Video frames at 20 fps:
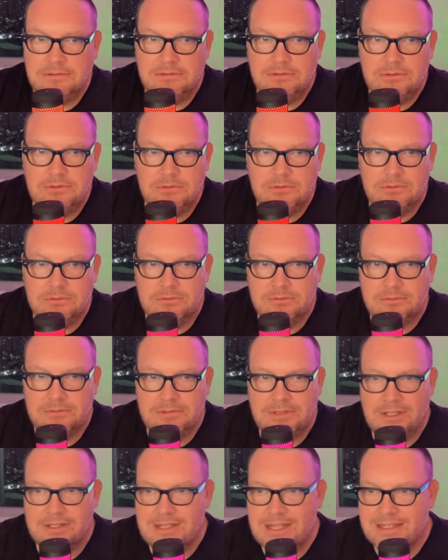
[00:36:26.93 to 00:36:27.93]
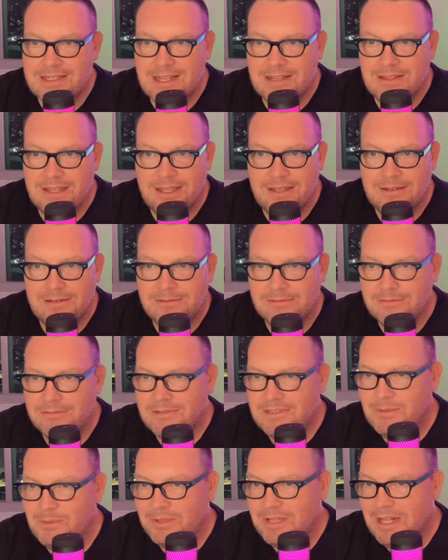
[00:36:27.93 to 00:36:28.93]
Ooh, that sounds like
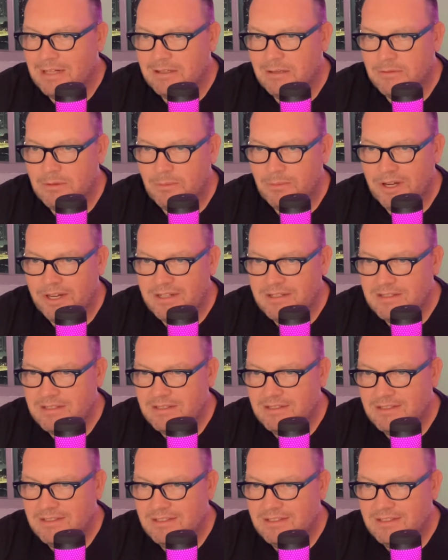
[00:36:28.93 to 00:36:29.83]
someone locked up the brakes.